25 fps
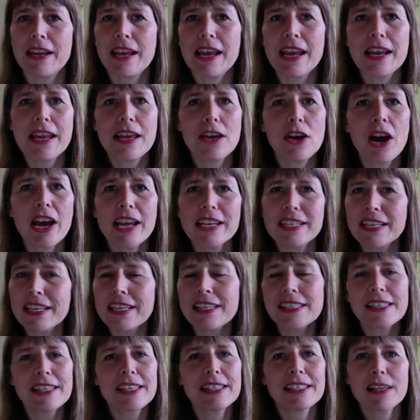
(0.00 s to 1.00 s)
any
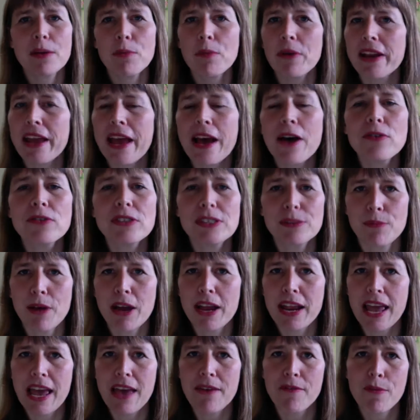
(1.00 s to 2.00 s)
ideas that someone else
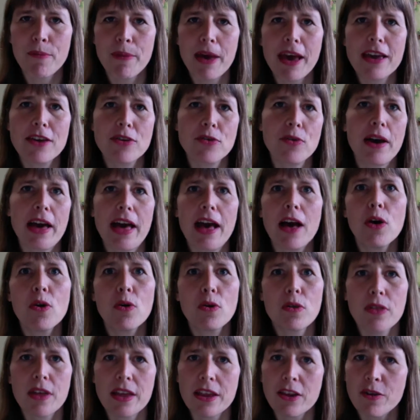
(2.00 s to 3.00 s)
might have about your
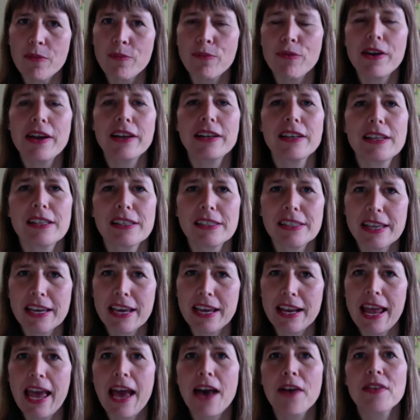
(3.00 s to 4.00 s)
health and your pregnancy
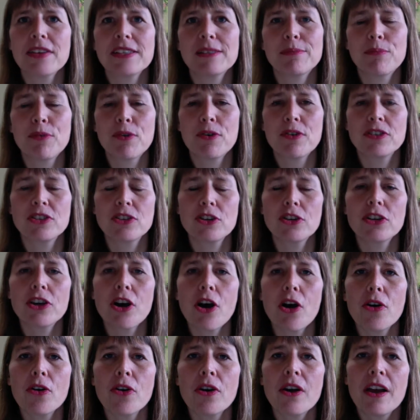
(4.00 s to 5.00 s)
and how this birth should
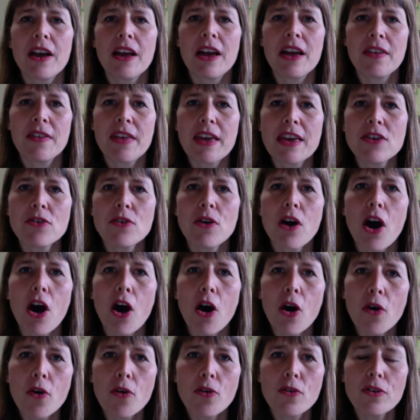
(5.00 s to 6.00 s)
go. That your
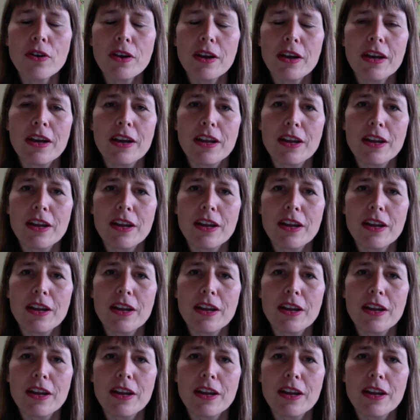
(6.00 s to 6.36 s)
own